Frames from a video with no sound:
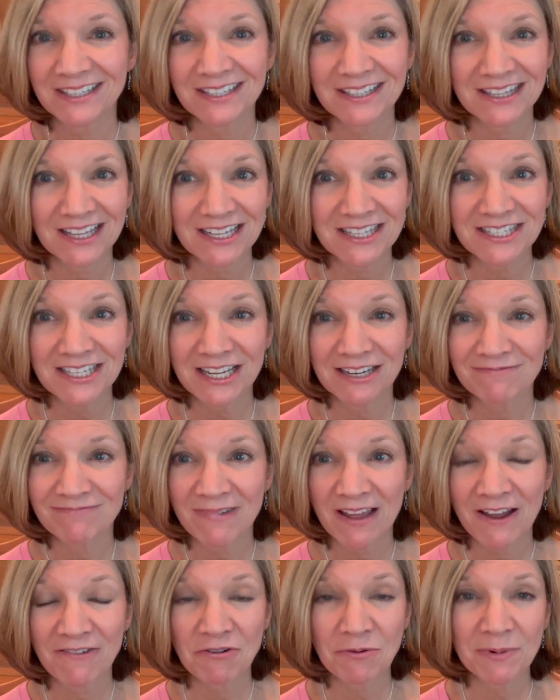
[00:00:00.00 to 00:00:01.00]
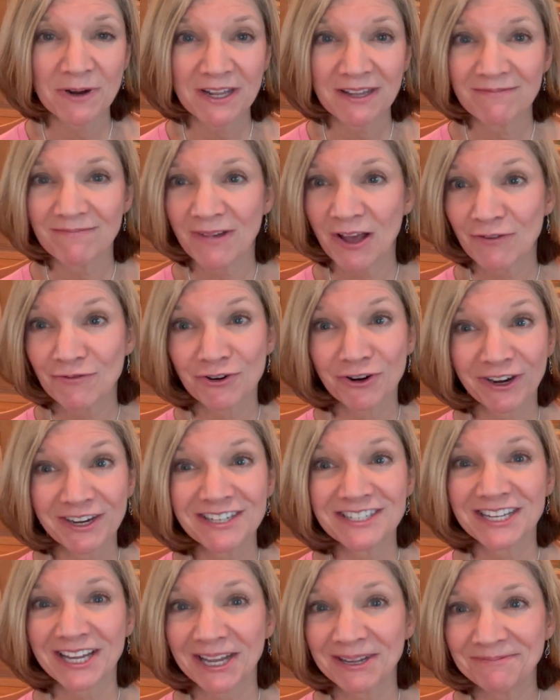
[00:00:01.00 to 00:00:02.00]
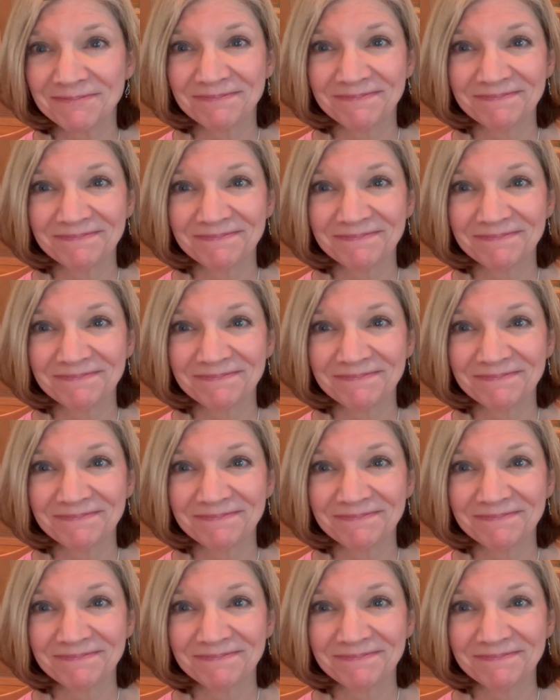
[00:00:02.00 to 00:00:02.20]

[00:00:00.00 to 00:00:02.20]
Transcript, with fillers: that's it. Everybody have a great day.